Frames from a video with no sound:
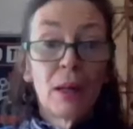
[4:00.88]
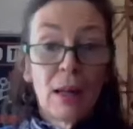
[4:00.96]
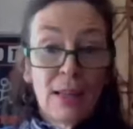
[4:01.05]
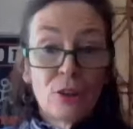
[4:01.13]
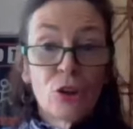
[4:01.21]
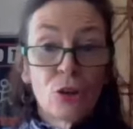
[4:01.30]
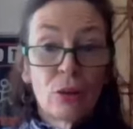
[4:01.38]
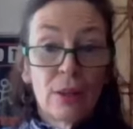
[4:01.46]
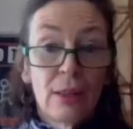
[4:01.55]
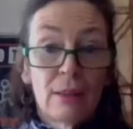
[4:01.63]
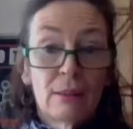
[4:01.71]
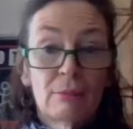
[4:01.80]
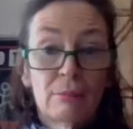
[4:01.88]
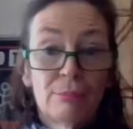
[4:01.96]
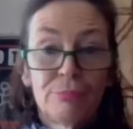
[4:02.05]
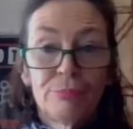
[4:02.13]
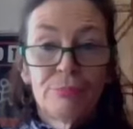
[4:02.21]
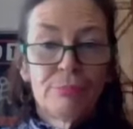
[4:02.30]
palatial here.
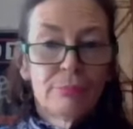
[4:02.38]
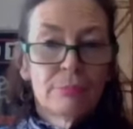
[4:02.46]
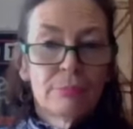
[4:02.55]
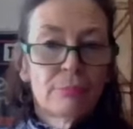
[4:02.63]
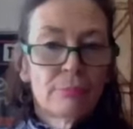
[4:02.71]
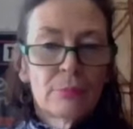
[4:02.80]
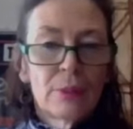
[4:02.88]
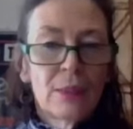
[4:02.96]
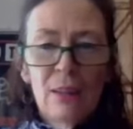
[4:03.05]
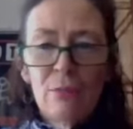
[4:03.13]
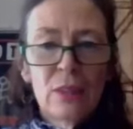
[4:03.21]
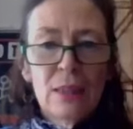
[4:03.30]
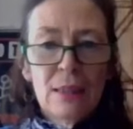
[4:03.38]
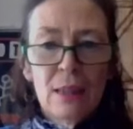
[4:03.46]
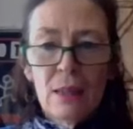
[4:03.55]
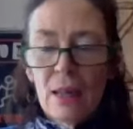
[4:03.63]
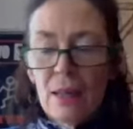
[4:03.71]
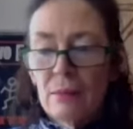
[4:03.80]
Love to see
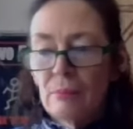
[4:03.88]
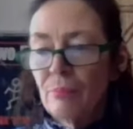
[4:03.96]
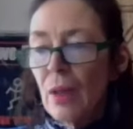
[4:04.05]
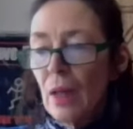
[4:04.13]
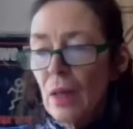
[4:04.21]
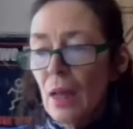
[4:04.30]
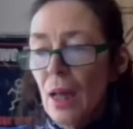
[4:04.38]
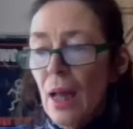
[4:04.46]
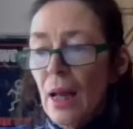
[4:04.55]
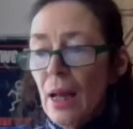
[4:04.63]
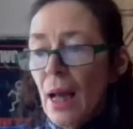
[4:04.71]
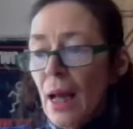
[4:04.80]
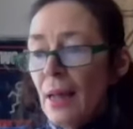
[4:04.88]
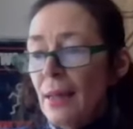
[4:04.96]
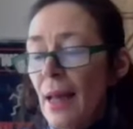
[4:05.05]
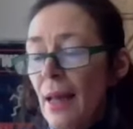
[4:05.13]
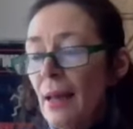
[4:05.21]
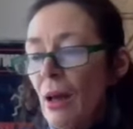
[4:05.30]
that.
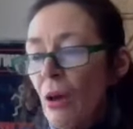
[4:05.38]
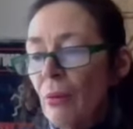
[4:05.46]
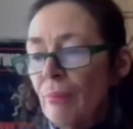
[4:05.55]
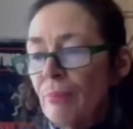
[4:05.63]
Now,